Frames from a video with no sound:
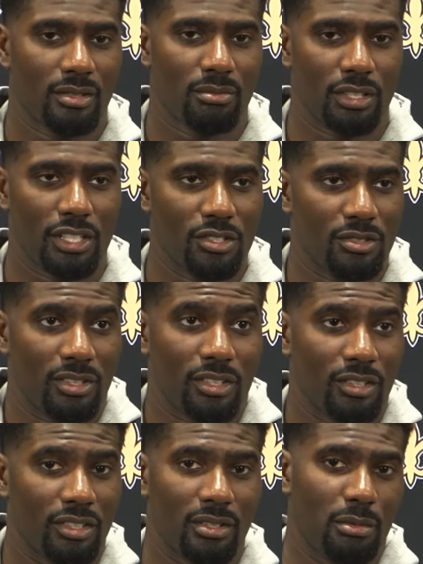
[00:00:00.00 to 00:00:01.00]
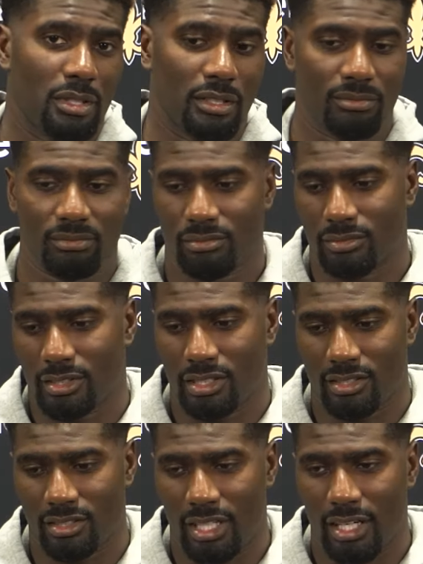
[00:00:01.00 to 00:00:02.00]
Because literally, I mean,
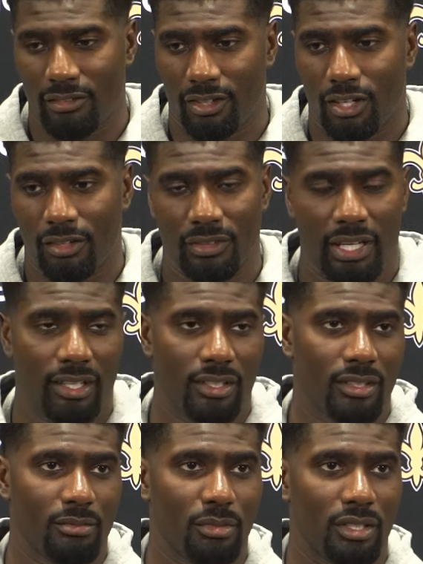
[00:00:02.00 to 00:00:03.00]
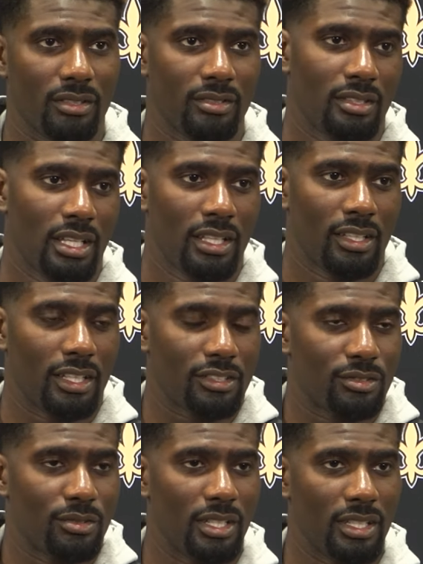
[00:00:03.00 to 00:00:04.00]
this is kind of an off day, but the
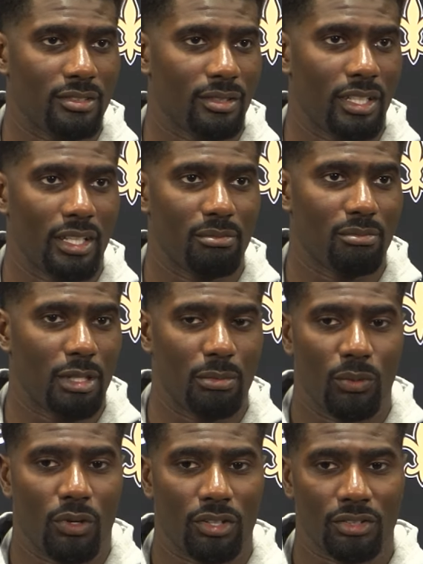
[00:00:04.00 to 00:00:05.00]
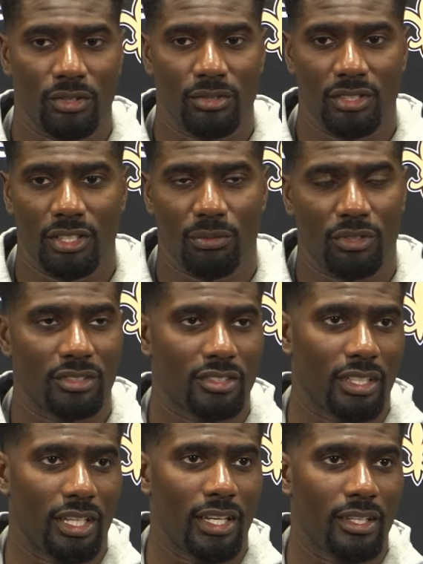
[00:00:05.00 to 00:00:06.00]
next 2 days are like maybe walkthroughs, and then we're into
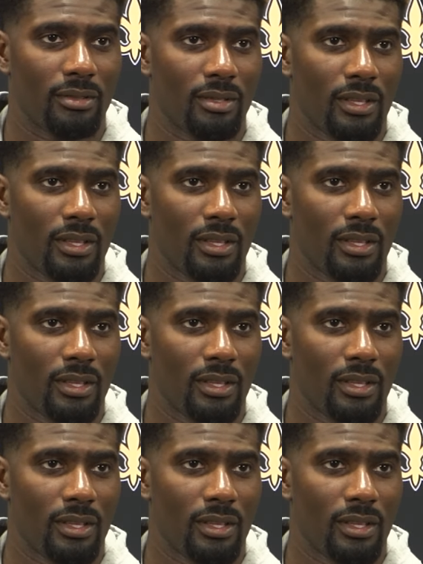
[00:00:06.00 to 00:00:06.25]
the game.